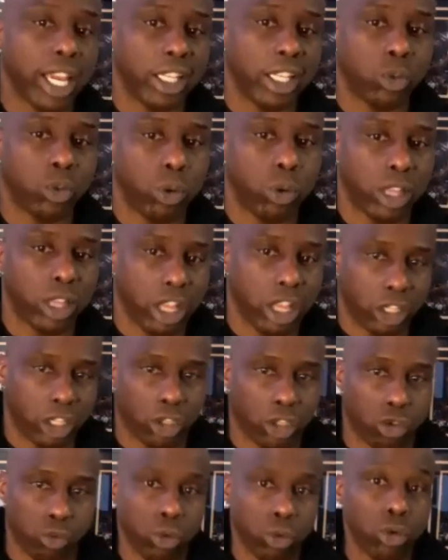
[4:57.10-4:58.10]
with us
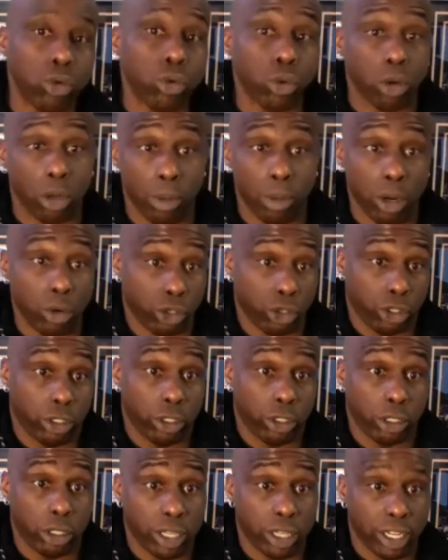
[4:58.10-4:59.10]
through
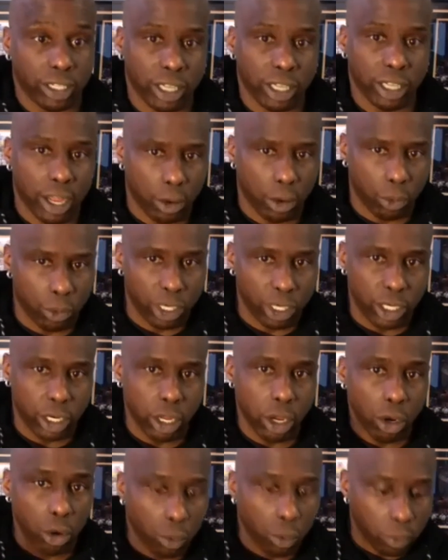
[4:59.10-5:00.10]
emotions. That's how we
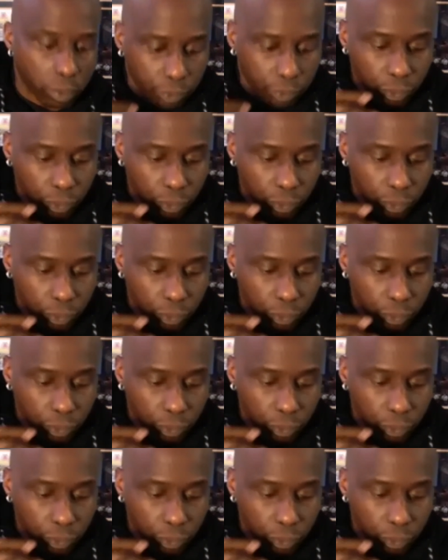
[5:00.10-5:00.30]
know